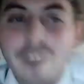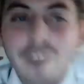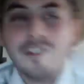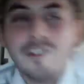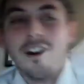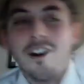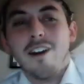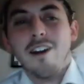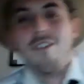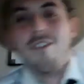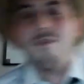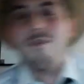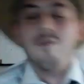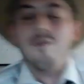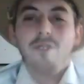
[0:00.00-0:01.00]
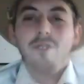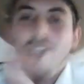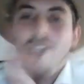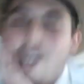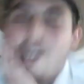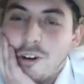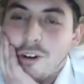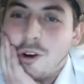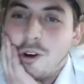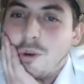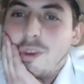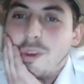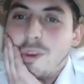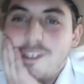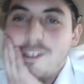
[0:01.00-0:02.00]
to kind of, I don't know,
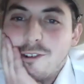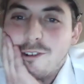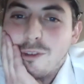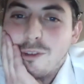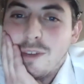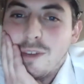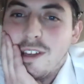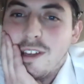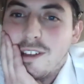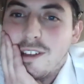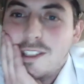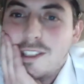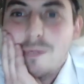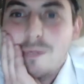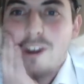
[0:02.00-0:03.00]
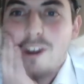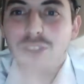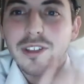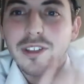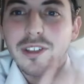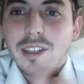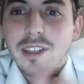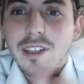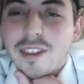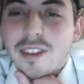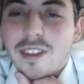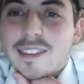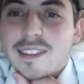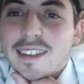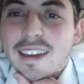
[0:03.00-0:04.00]
with social media, especially with
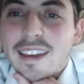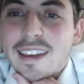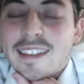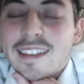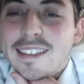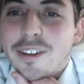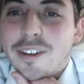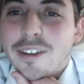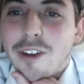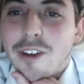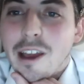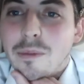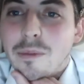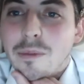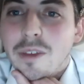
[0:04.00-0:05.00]
things like Instagram.